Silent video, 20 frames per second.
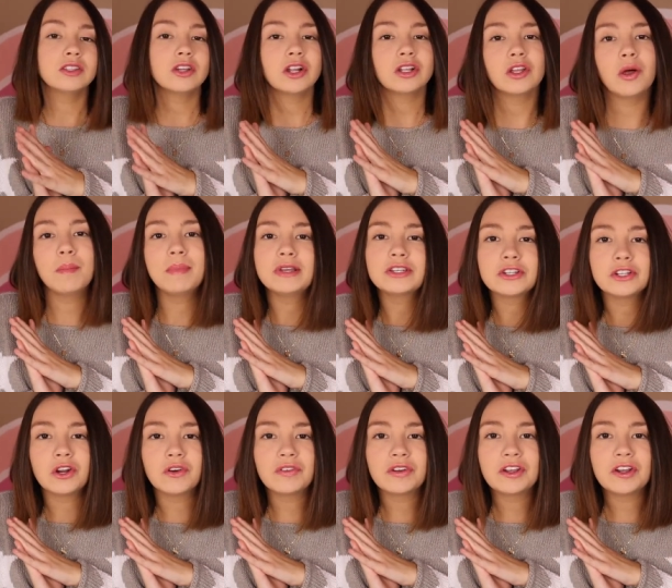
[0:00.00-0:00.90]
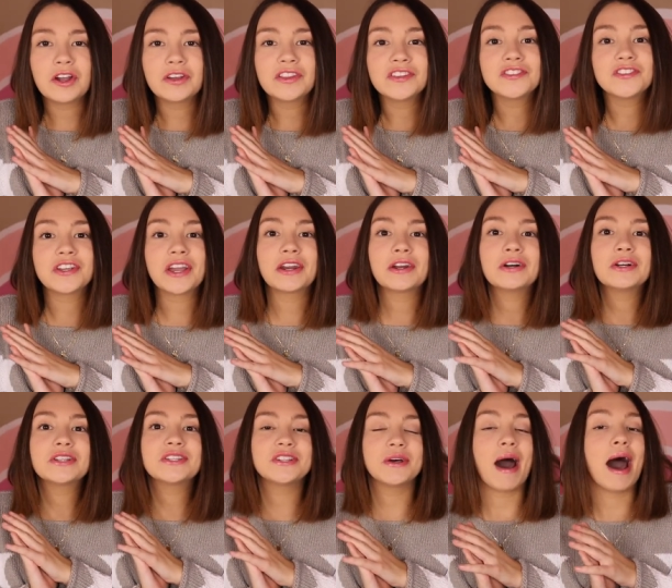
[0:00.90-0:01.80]
our little mission over here on this
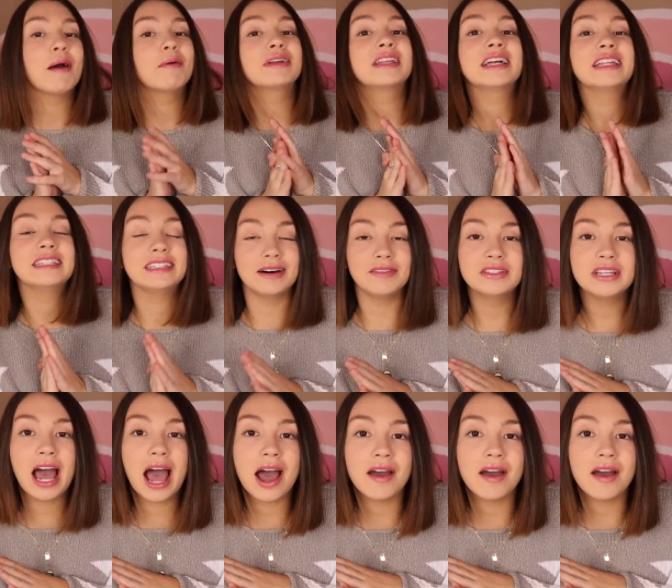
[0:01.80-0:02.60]
channel. So I would love to